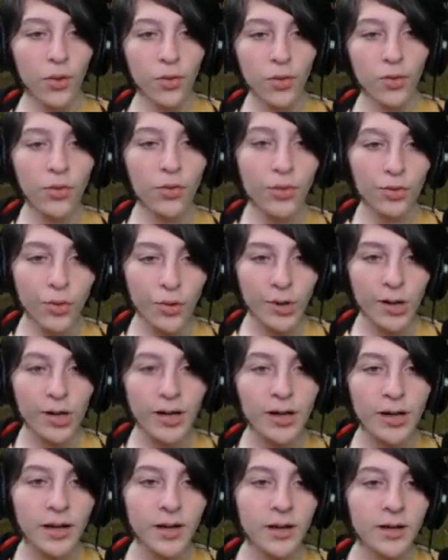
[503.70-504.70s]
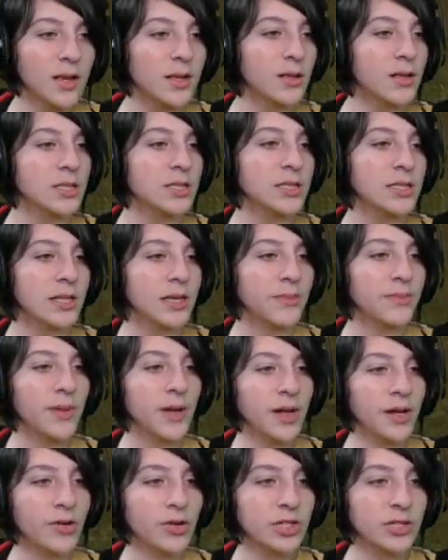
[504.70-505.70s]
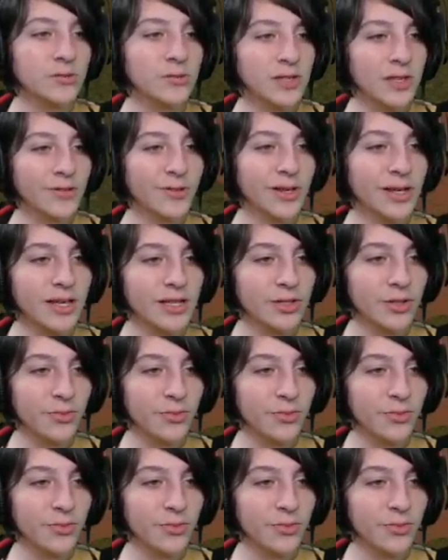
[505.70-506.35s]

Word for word: Ooh. Let's see. Merry Christmas, Lyronyx.